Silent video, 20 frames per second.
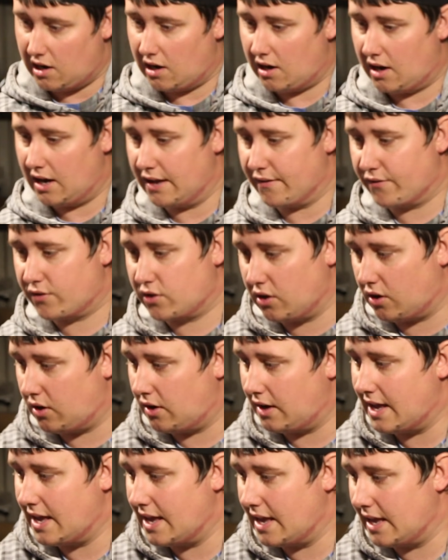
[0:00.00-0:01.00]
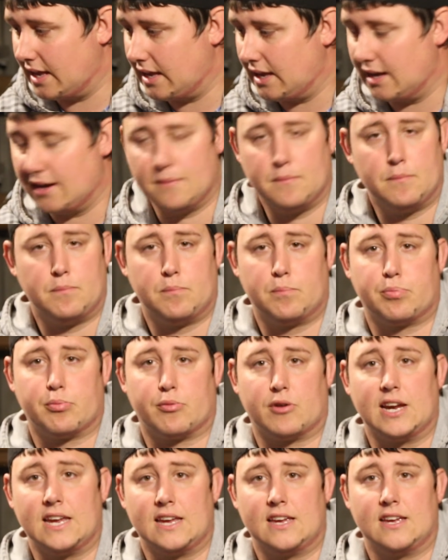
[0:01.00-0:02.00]
I have got a
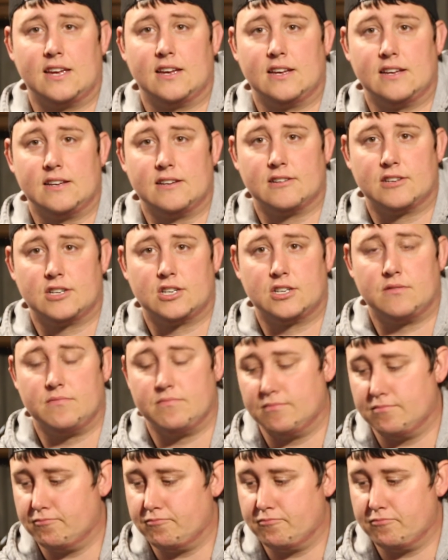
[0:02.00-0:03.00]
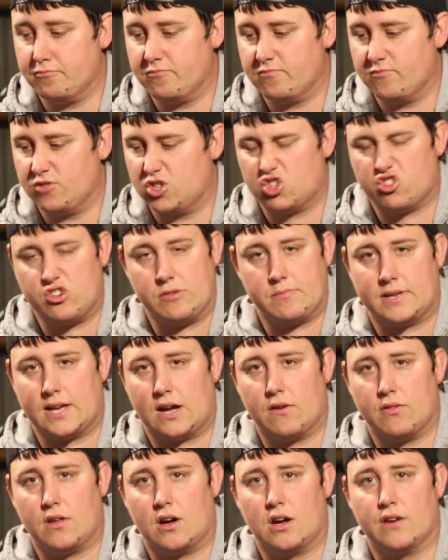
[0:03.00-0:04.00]
brake strip
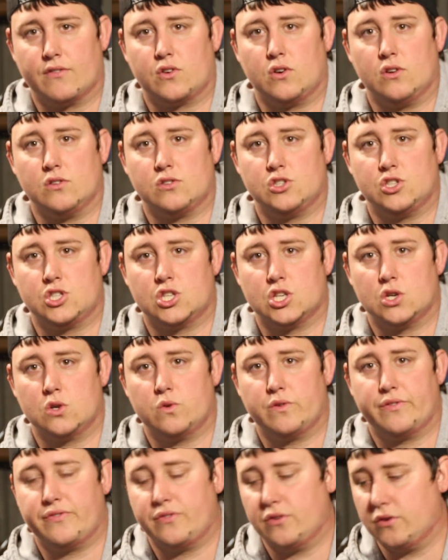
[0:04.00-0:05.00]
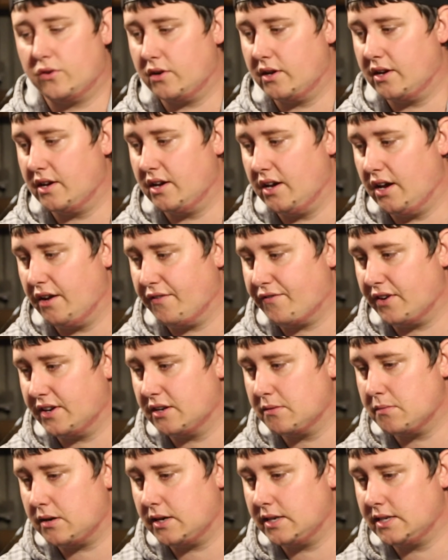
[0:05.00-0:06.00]
down that I've got to do for a
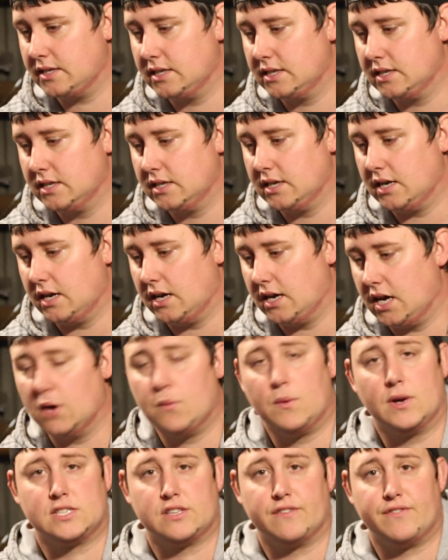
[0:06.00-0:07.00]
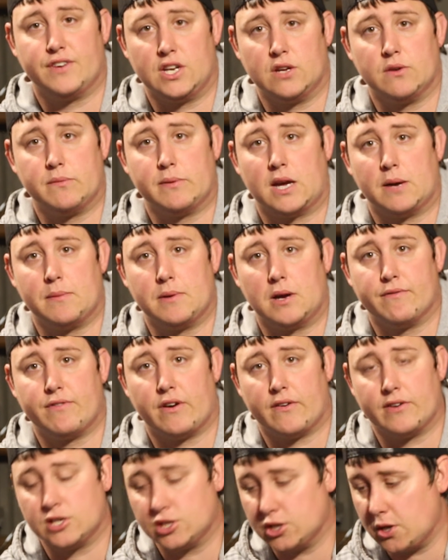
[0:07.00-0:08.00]
friend of mine, which the video will be coming up
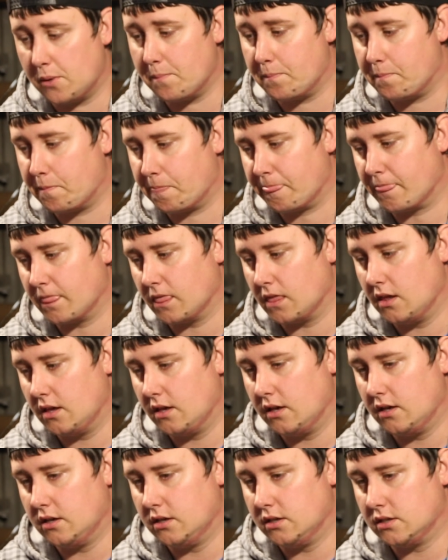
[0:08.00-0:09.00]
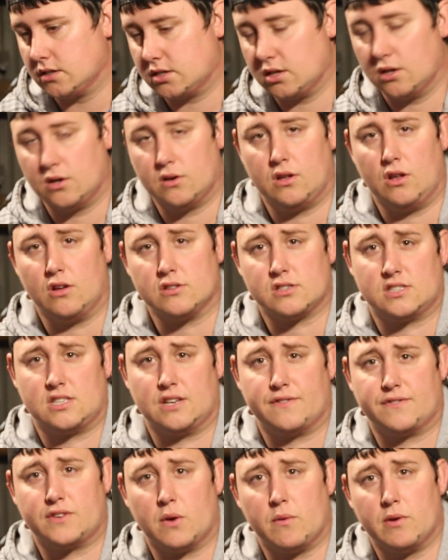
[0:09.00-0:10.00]
very soon. So lots of
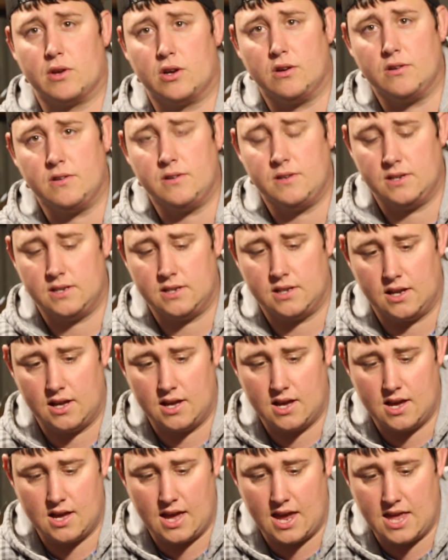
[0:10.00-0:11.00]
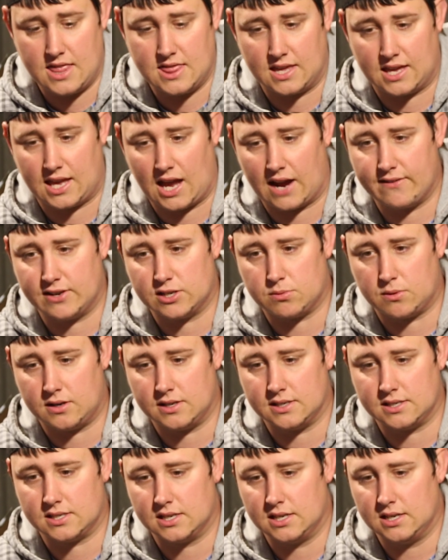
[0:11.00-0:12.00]
stuff going on in the garage
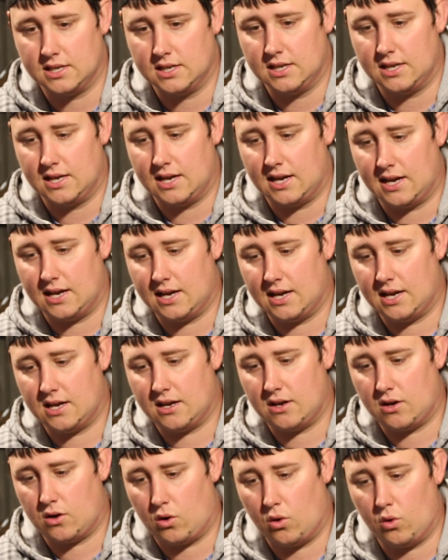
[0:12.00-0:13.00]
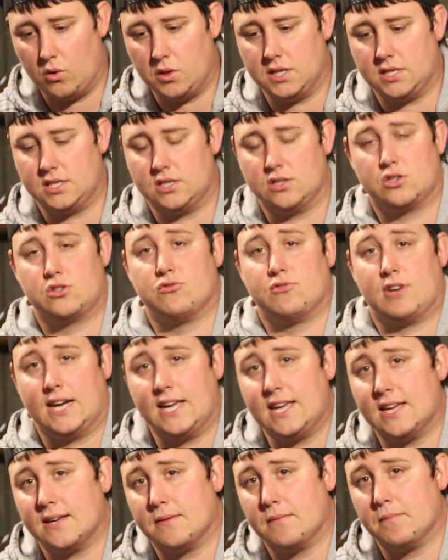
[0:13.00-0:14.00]
wise. All this is
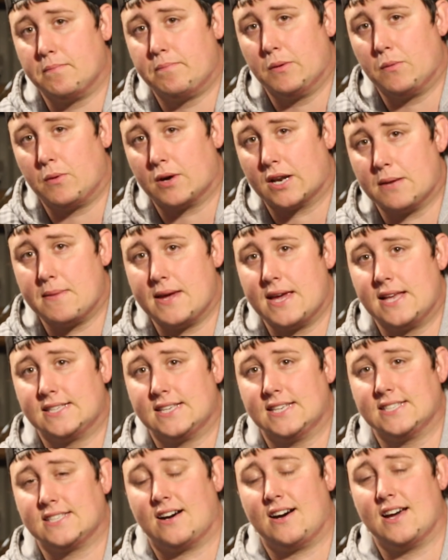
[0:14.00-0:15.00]
great, but what it means is